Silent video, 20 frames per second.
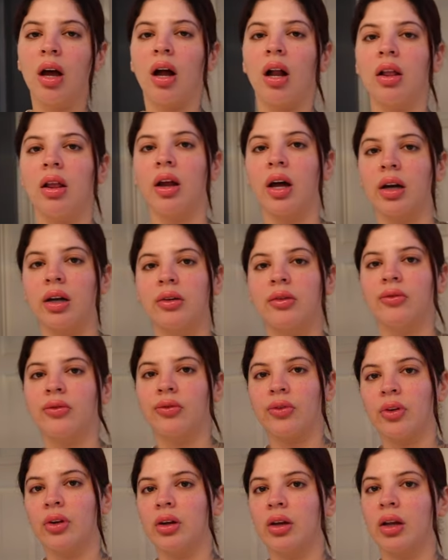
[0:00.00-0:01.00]
a lot
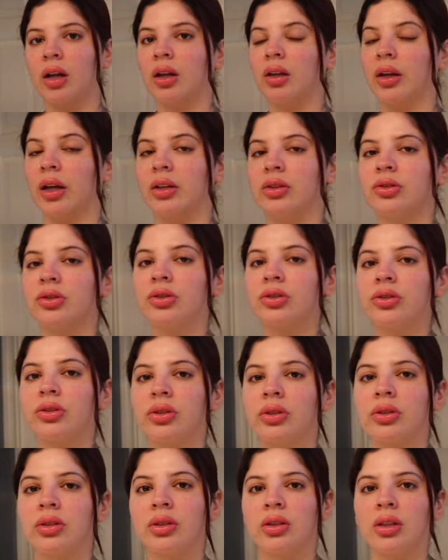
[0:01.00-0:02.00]
of cleansers
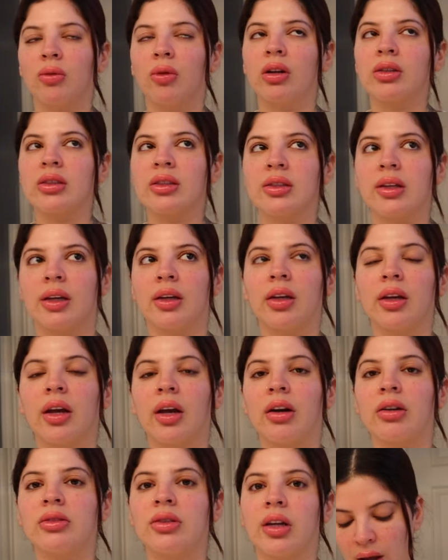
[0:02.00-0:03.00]
and stuff, well,
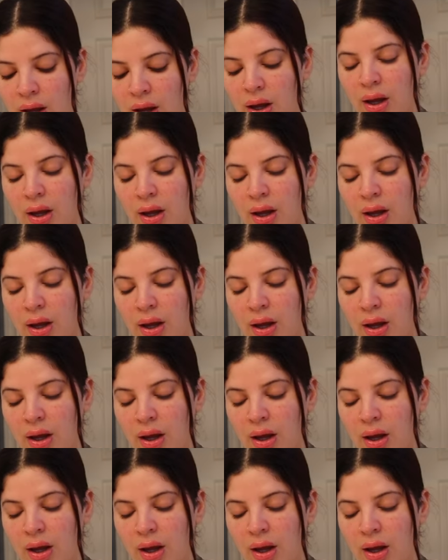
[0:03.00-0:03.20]
skincare